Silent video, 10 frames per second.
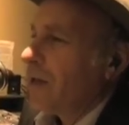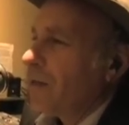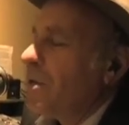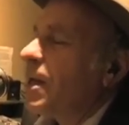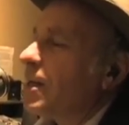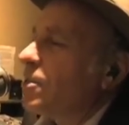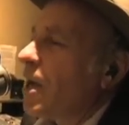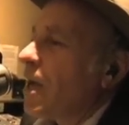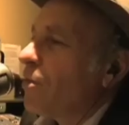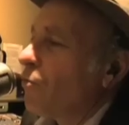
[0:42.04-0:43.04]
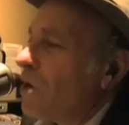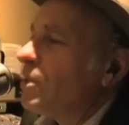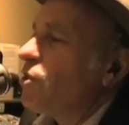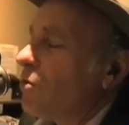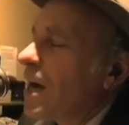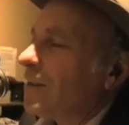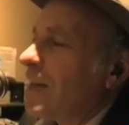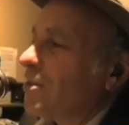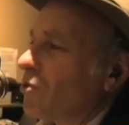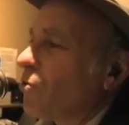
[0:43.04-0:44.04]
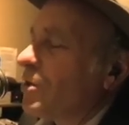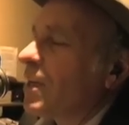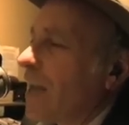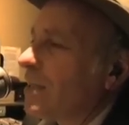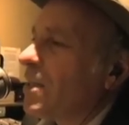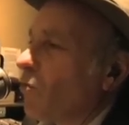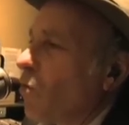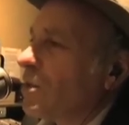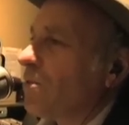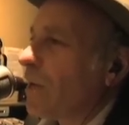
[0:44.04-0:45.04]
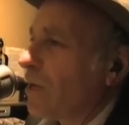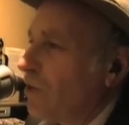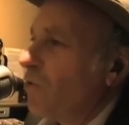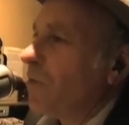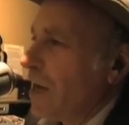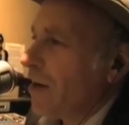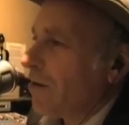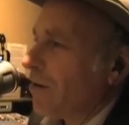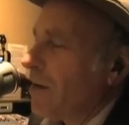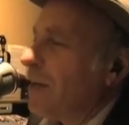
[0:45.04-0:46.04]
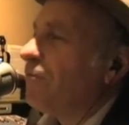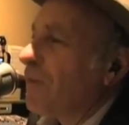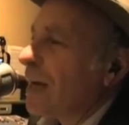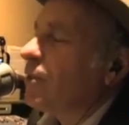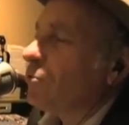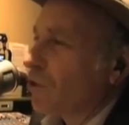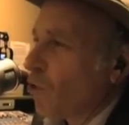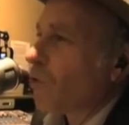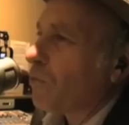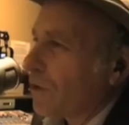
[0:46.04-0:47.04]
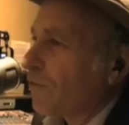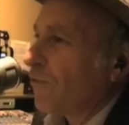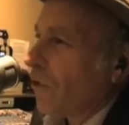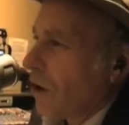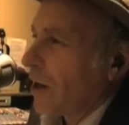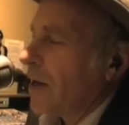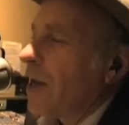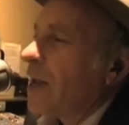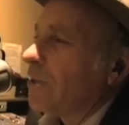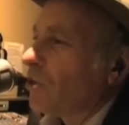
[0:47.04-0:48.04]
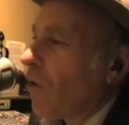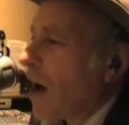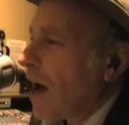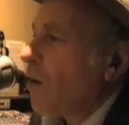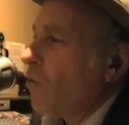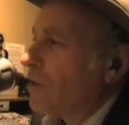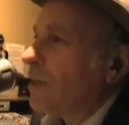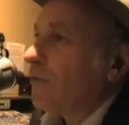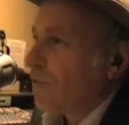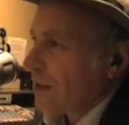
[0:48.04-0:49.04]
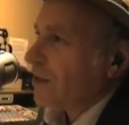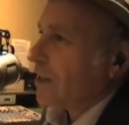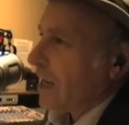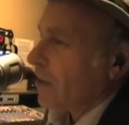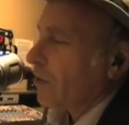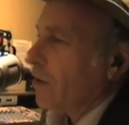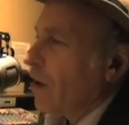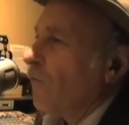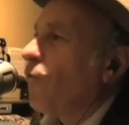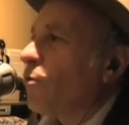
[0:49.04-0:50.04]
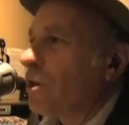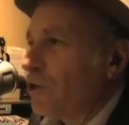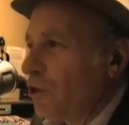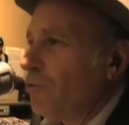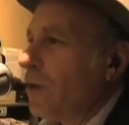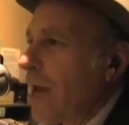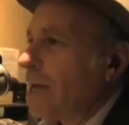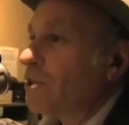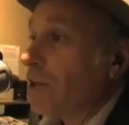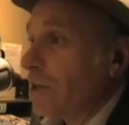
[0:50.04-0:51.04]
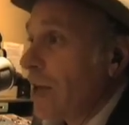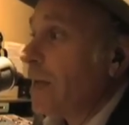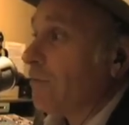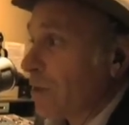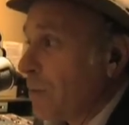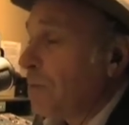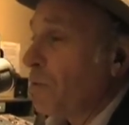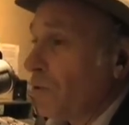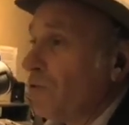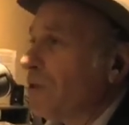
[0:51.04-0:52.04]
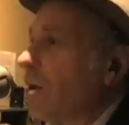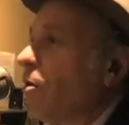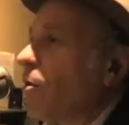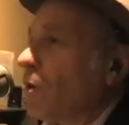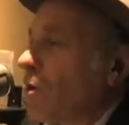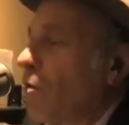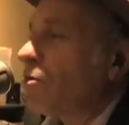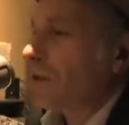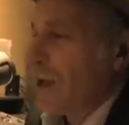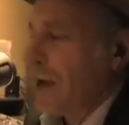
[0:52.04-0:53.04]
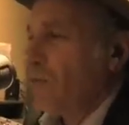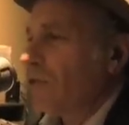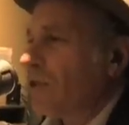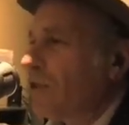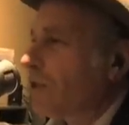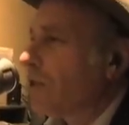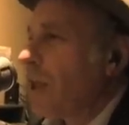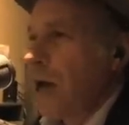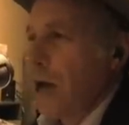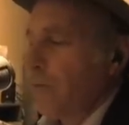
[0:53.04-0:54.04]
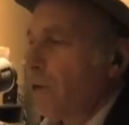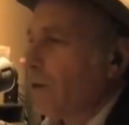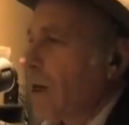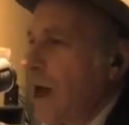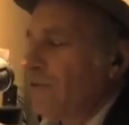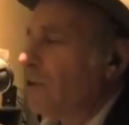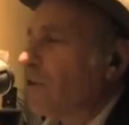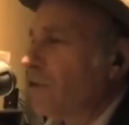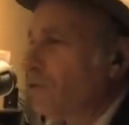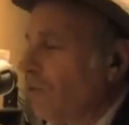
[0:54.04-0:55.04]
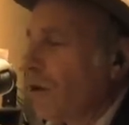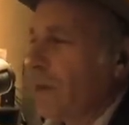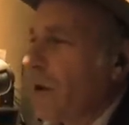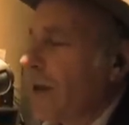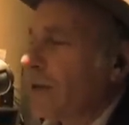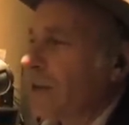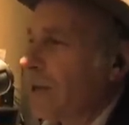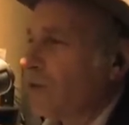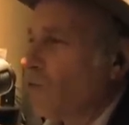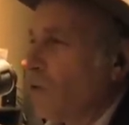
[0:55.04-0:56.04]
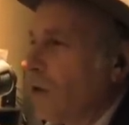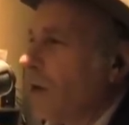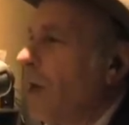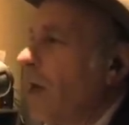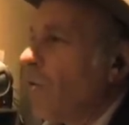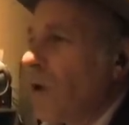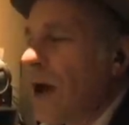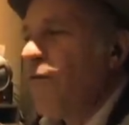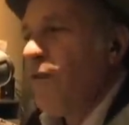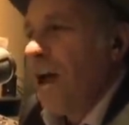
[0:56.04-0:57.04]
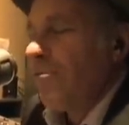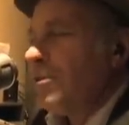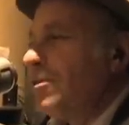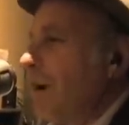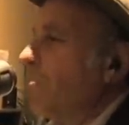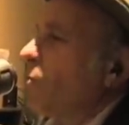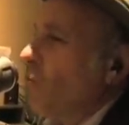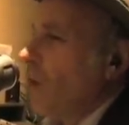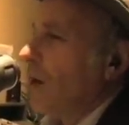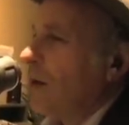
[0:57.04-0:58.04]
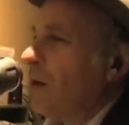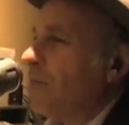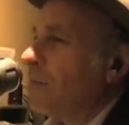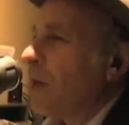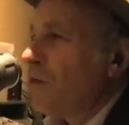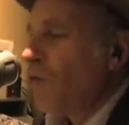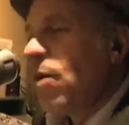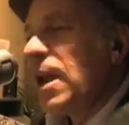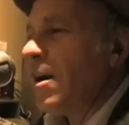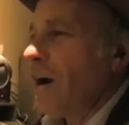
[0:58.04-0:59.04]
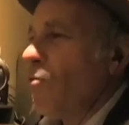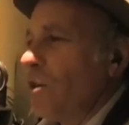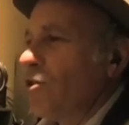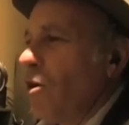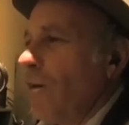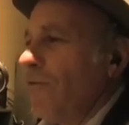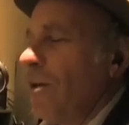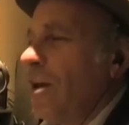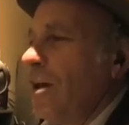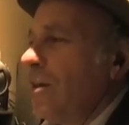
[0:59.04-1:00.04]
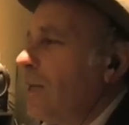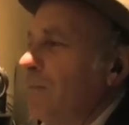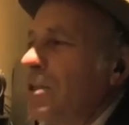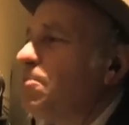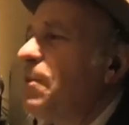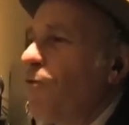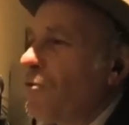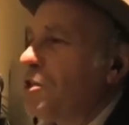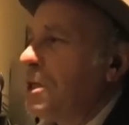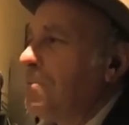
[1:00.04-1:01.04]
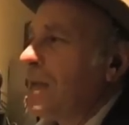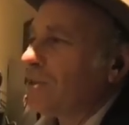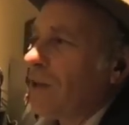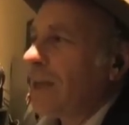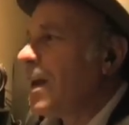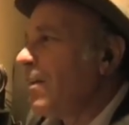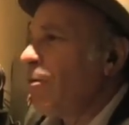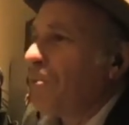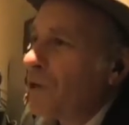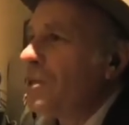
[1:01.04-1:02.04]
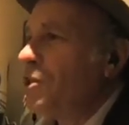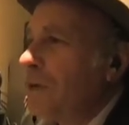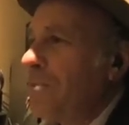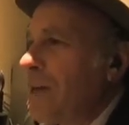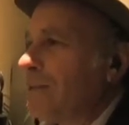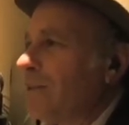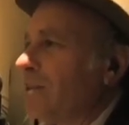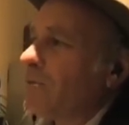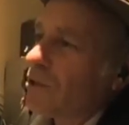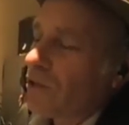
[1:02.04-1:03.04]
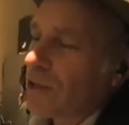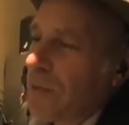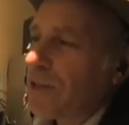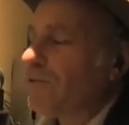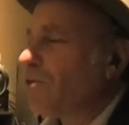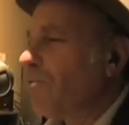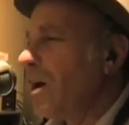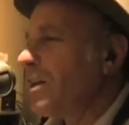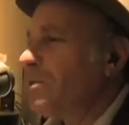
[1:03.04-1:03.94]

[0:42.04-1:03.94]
because the reason you got that story is that Exxon wants to make a human error. In fact, it was corporate fraud. And so I was an investigator for the Chugach natives, the people whose coastline was slimed, their lives destroyed by Exxon's oil. What I found is number one, the radar was off. They, this is before GPS, so that kind of a pre GPS system was expensive to run,